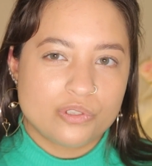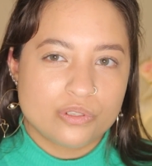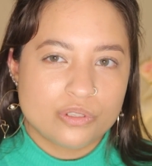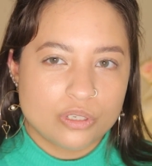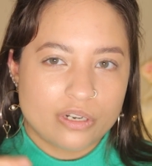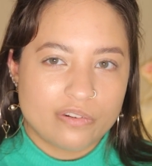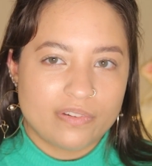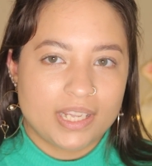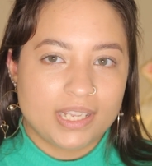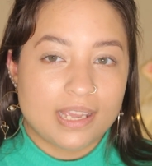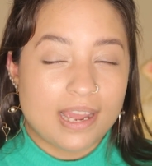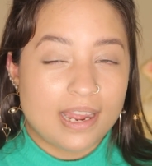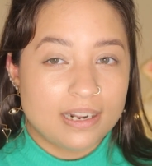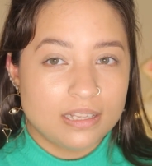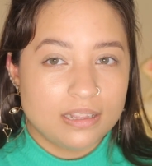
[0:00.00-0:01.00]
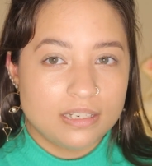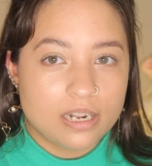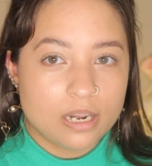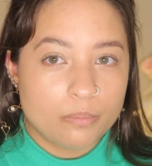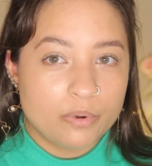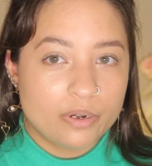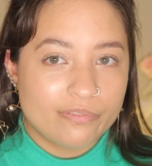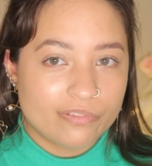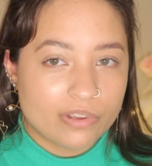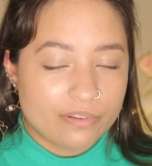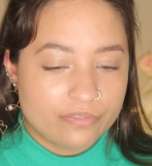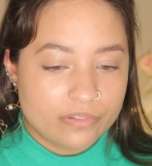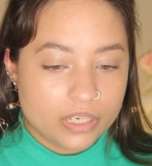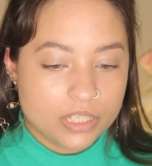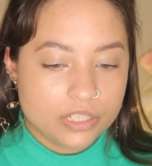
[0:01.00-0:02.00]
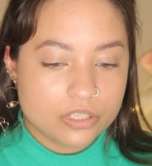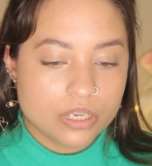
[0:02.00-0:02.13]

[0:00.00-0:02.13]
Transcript: to sort of like add a little bit of coverage.